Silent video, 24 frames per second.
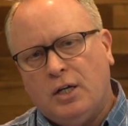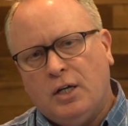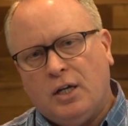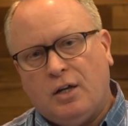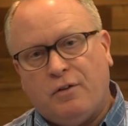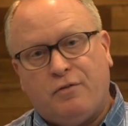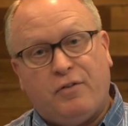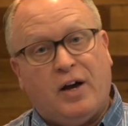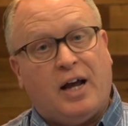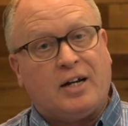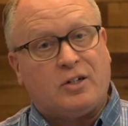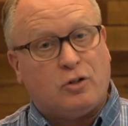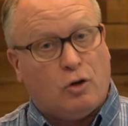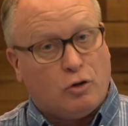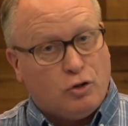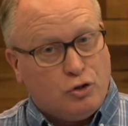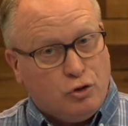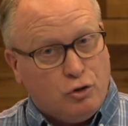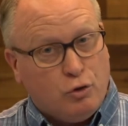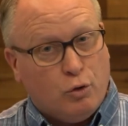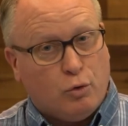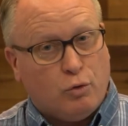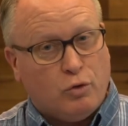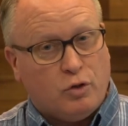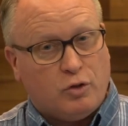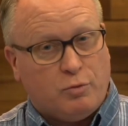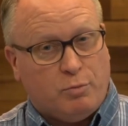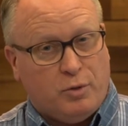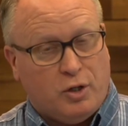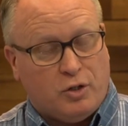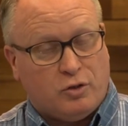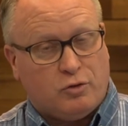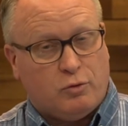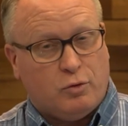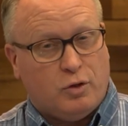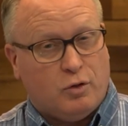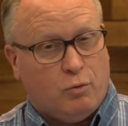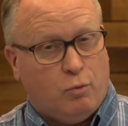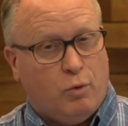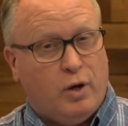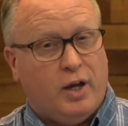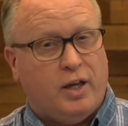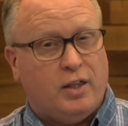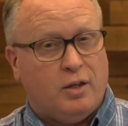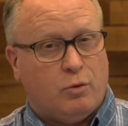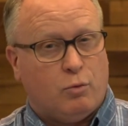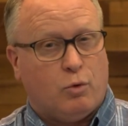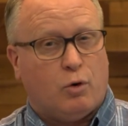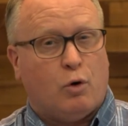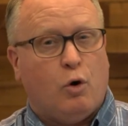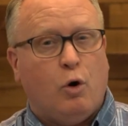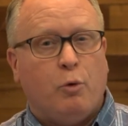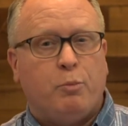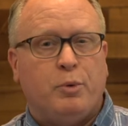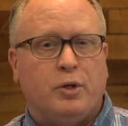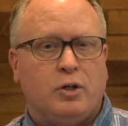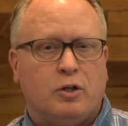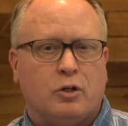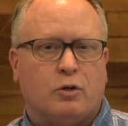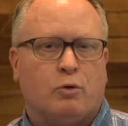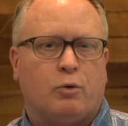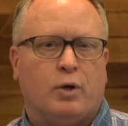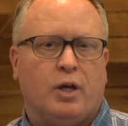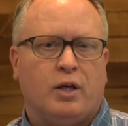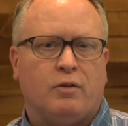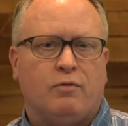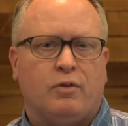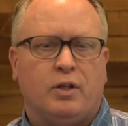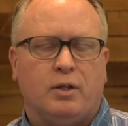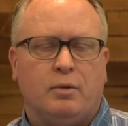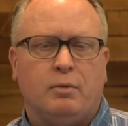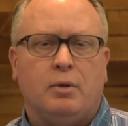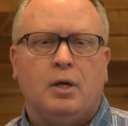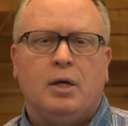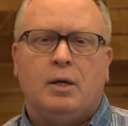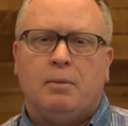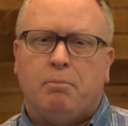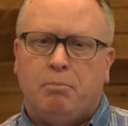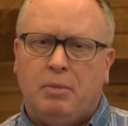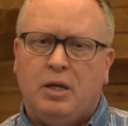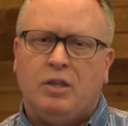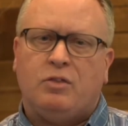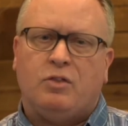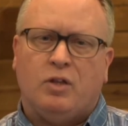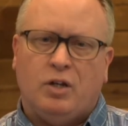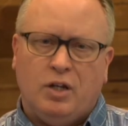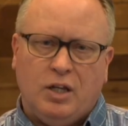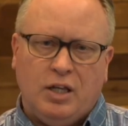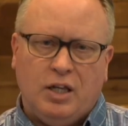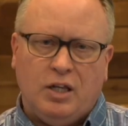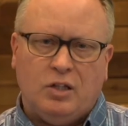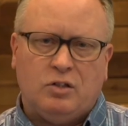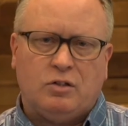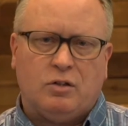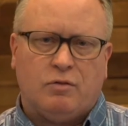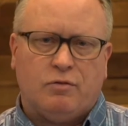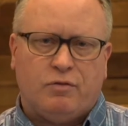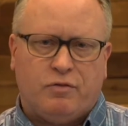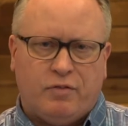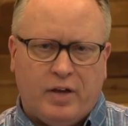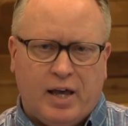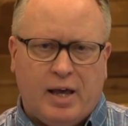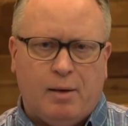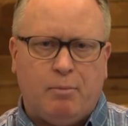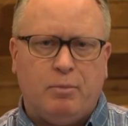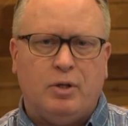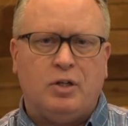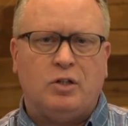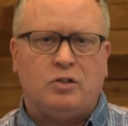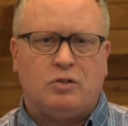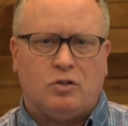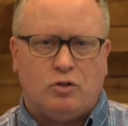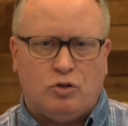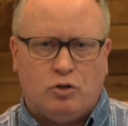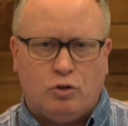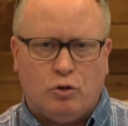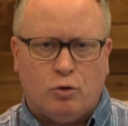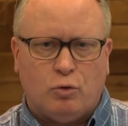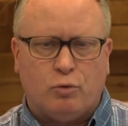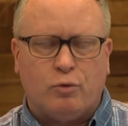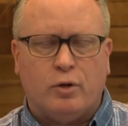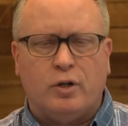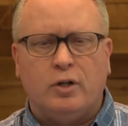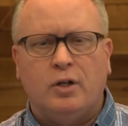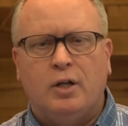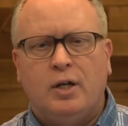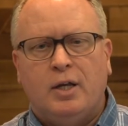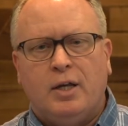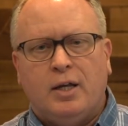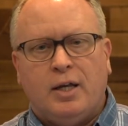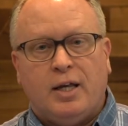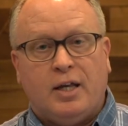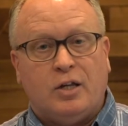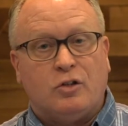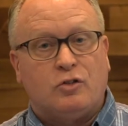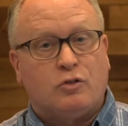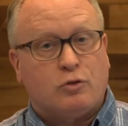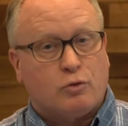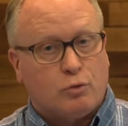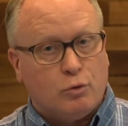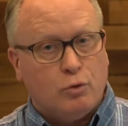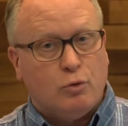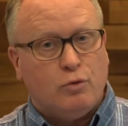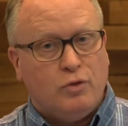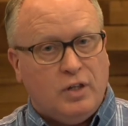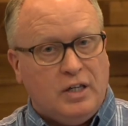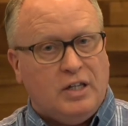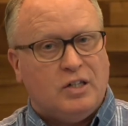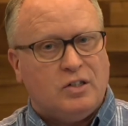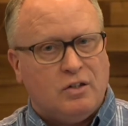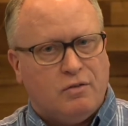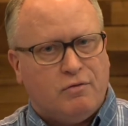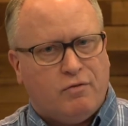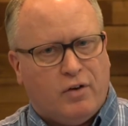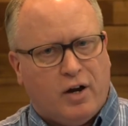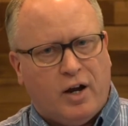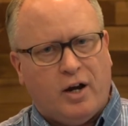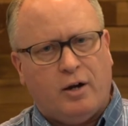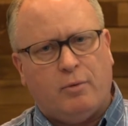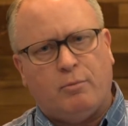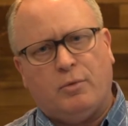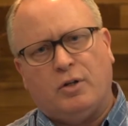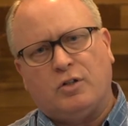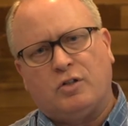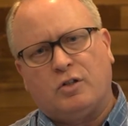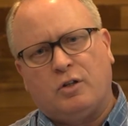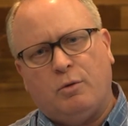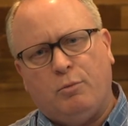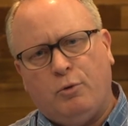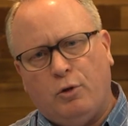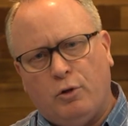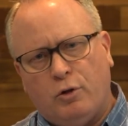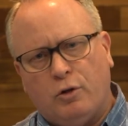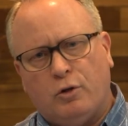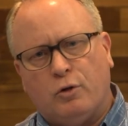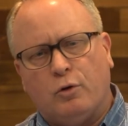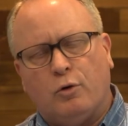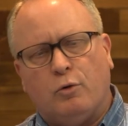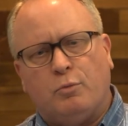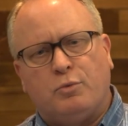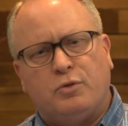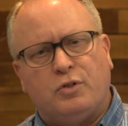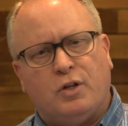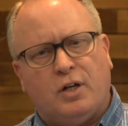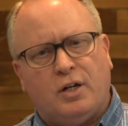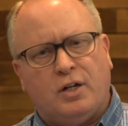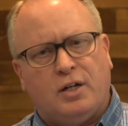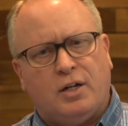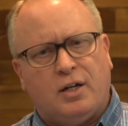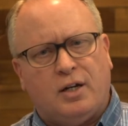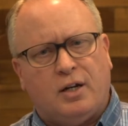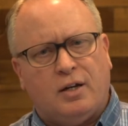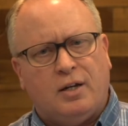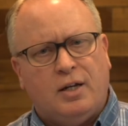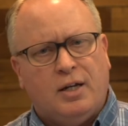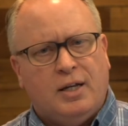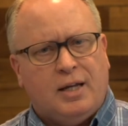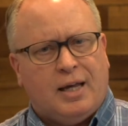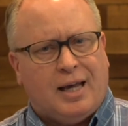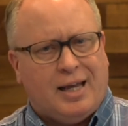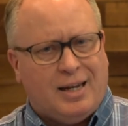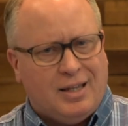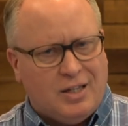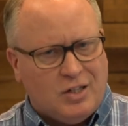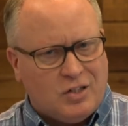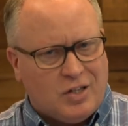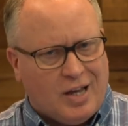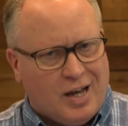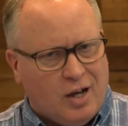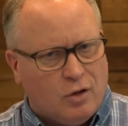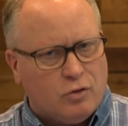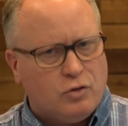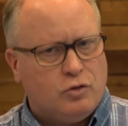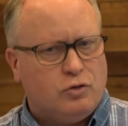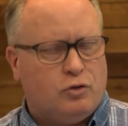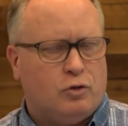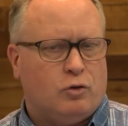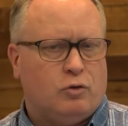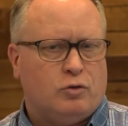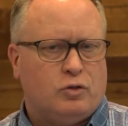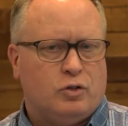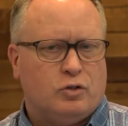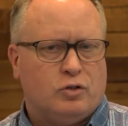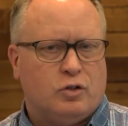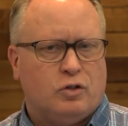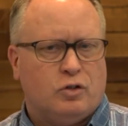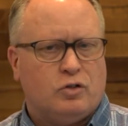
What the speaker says: In fact, our children's ministry, the way that we're hoping to creatively meet the needs of families and children, is through these environments, community groups, and these house churches.